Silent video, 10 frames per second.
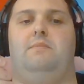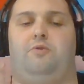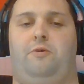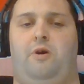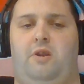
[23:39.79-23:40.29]
and
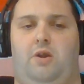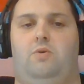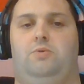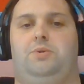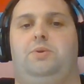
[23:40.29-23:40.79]
Brythonic
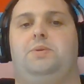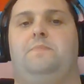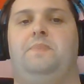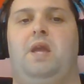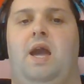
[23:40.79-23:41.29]
cultures,
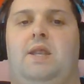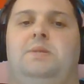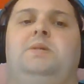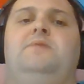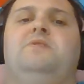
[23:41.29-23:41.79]
and
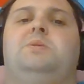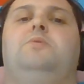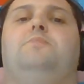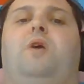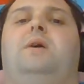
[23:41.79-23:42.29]
is even
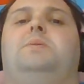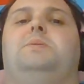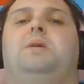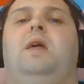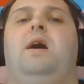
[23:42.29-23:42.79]
still
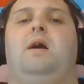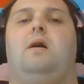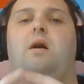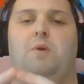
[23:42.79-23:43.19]
practiced today